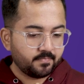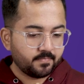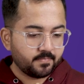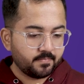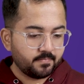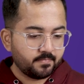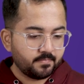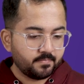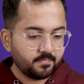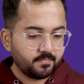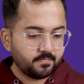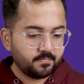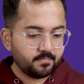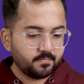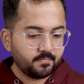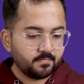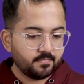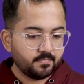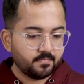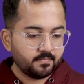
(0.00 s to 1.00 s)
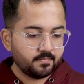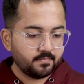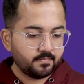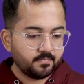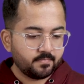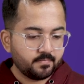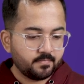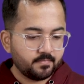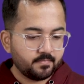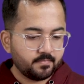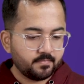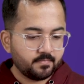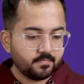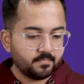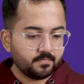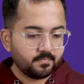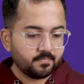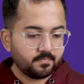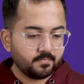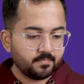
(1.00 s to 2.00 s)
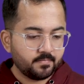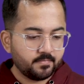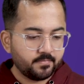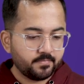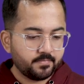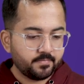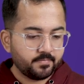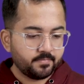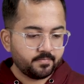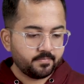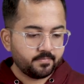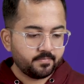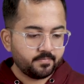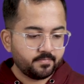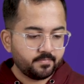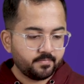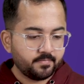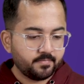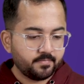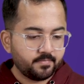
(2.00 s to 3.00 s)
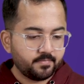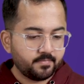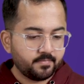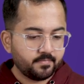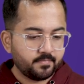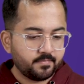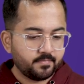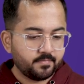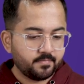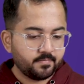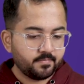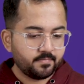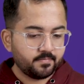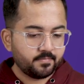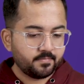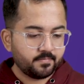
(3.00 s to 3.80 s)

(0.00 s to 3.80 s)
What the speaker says: No one is speaking in this clip.